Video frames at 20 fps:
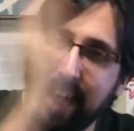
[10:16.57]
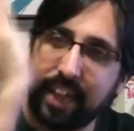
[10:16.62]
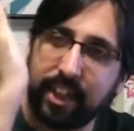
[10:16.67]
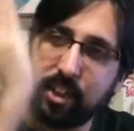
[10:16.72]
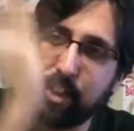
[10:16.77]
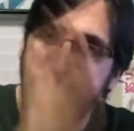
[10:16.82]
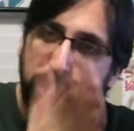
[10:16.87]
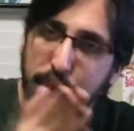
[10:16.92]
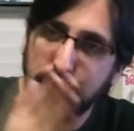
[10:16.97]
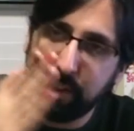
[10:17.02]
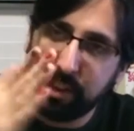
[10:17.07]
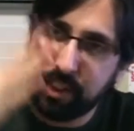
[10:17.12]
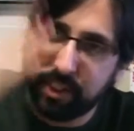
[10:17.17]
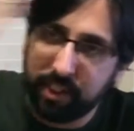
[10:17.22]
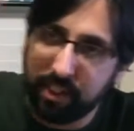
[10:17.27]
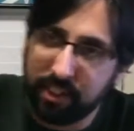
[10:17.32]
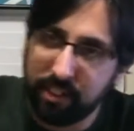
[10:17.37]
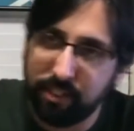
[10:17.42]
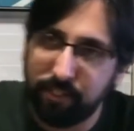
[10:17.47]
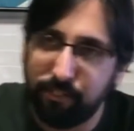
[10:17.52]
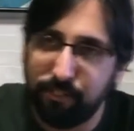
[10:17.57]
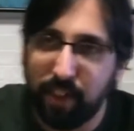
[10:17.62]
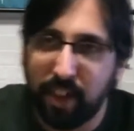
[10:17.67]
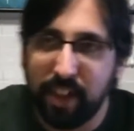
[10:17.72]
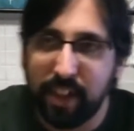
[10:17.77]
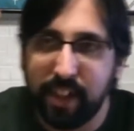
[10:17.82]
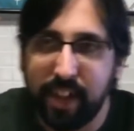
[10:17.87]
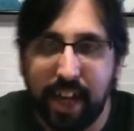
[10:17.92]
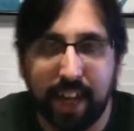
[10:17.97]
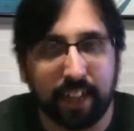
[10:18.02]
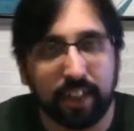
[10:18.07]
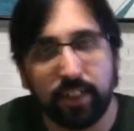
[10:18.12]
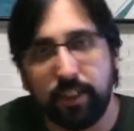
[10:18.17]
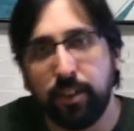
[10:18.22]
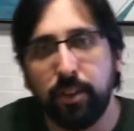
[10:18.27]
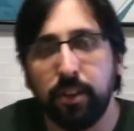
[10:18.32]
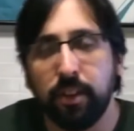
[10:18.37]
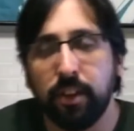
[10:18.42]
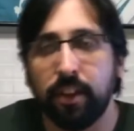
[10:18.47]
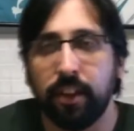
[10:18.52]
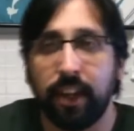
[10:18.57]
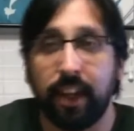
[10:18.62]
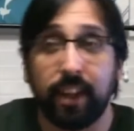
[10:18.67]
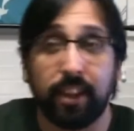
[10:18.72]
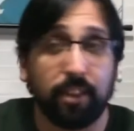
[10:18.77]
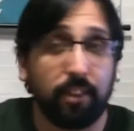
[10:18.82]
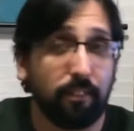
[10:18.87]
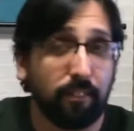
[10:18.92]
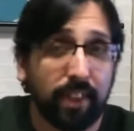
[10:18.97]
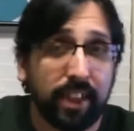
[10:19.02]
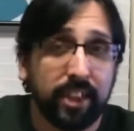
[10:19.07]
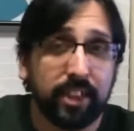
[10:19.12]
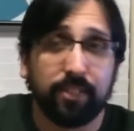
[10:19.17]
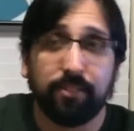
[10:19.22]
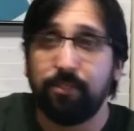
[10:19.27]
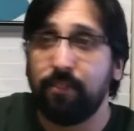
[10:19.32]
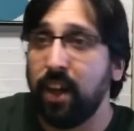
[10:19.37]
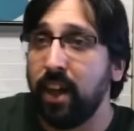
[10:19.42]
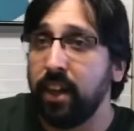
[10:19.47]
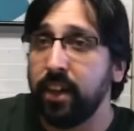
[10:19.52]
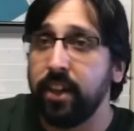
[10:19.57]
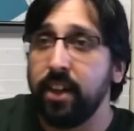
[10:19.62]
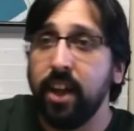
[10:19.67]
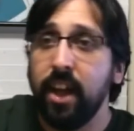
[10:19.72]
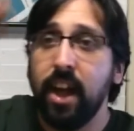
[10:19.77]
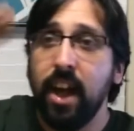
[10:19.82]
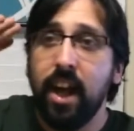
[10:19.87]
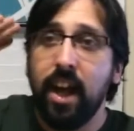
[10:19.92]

Act Two is fun. Act two, uh, Act three is fun.